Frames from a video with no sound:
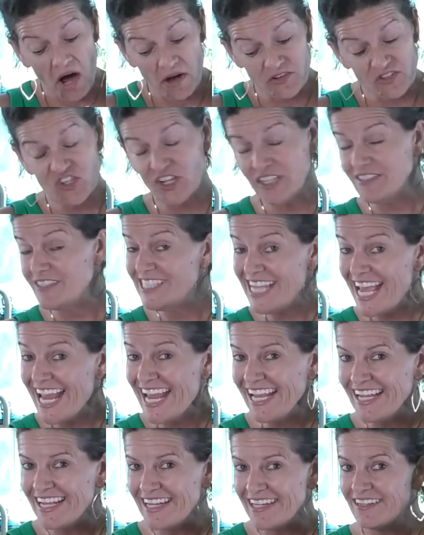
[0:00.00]
Just
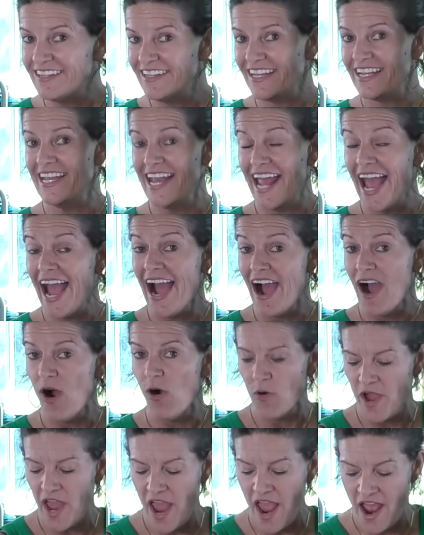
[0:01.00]
saying,
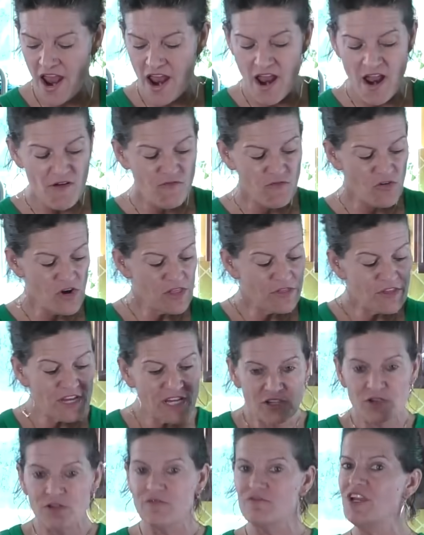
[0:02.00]
now
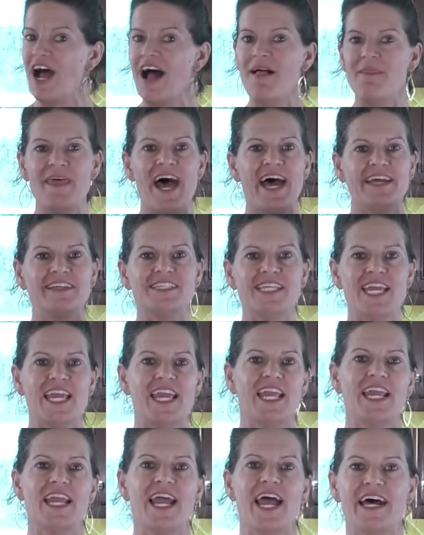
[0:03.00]
everything you've done that
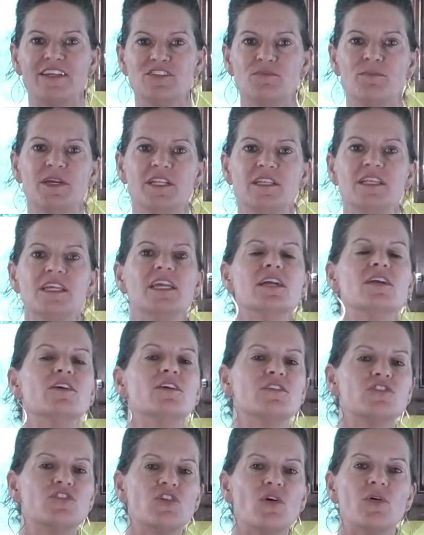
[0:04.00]
day has been
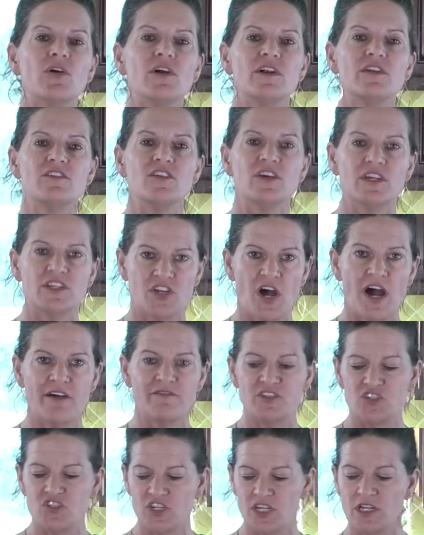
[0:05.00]
geared towards
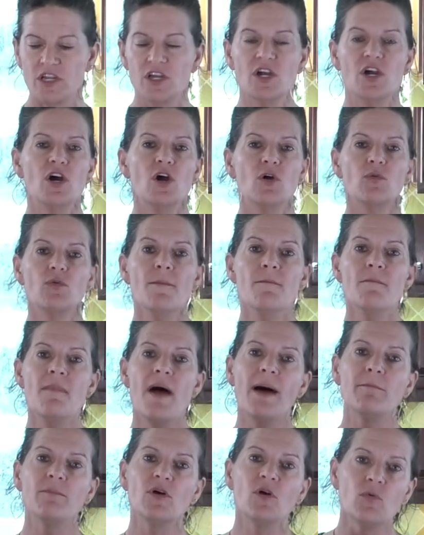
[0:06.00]
autophagy.
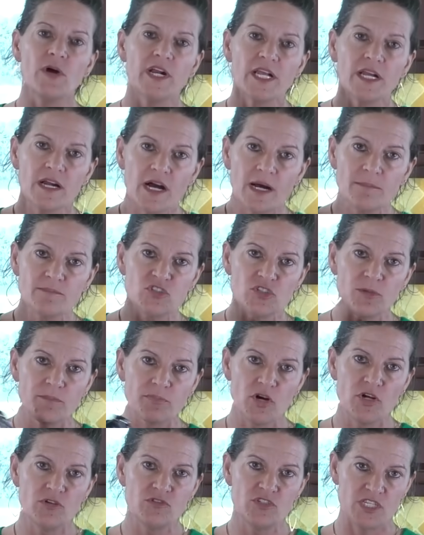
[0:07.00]
Remember, when it comes to
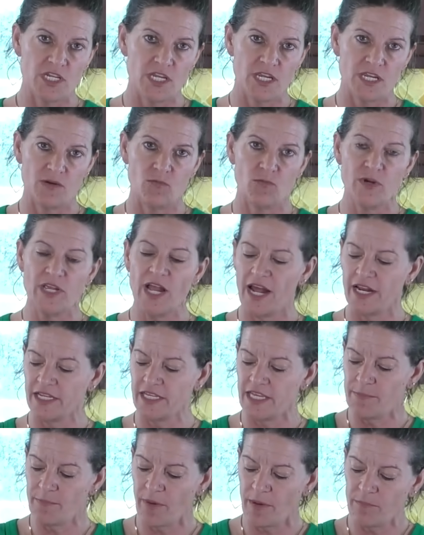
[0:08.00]
protein, we got to
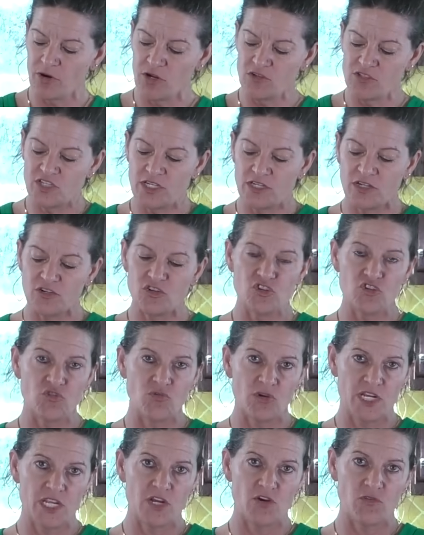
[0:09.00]
keep our protein under
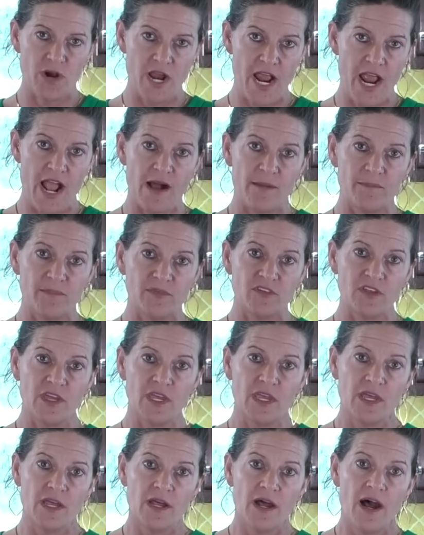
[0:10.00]
20 grams.
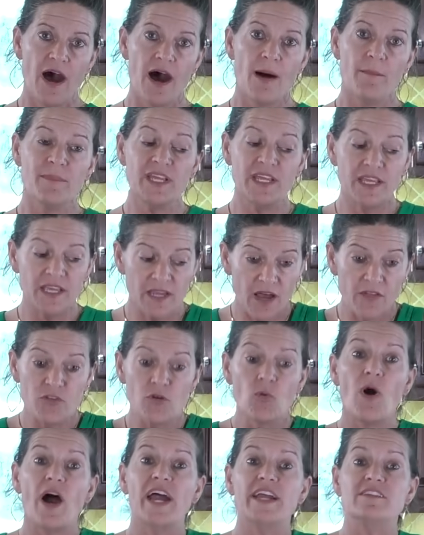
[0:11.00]

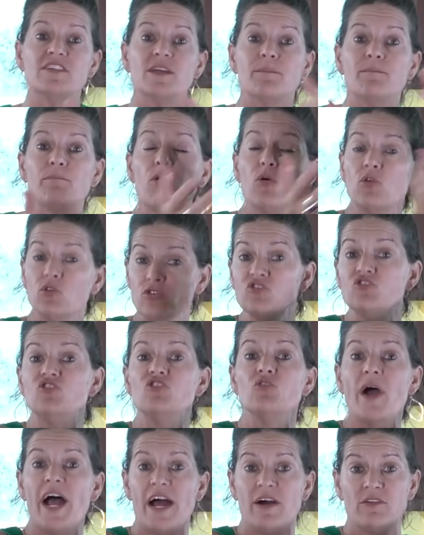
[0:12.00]
Otherwise, it pulls
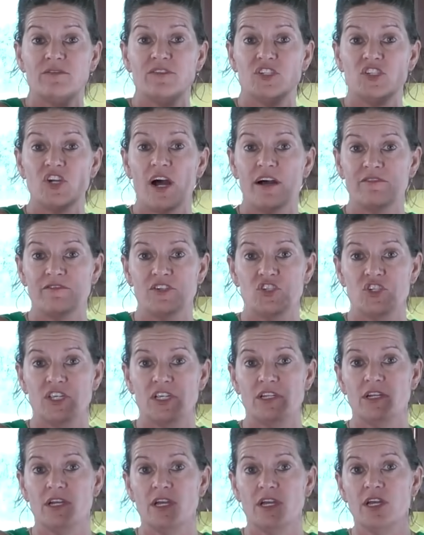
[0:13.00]
you out of autophagy.
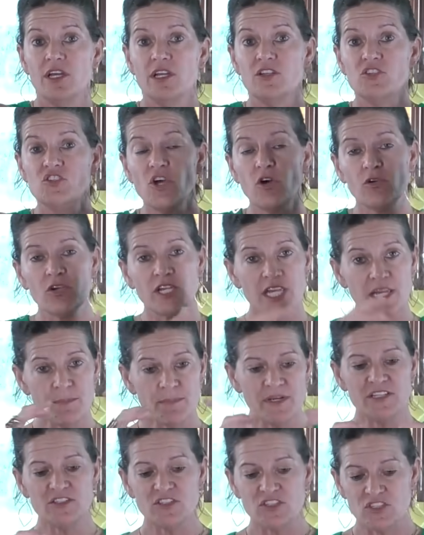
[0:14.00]
So
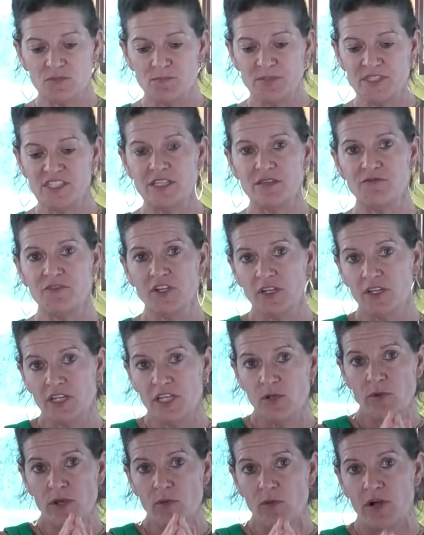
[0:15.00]
keeping
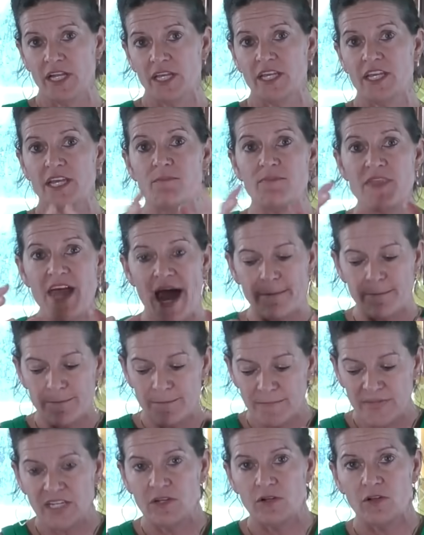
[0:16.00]
specifically, we want to keep that
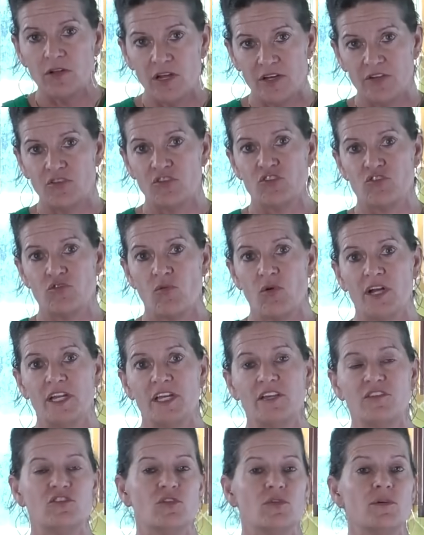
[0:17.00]
meal under
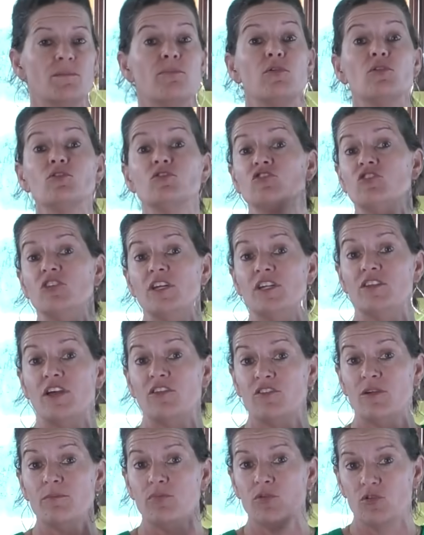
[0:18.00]
20 so it
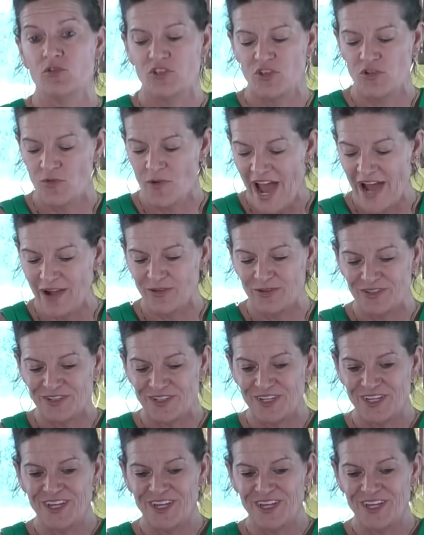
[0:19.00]
doesn't pull you out.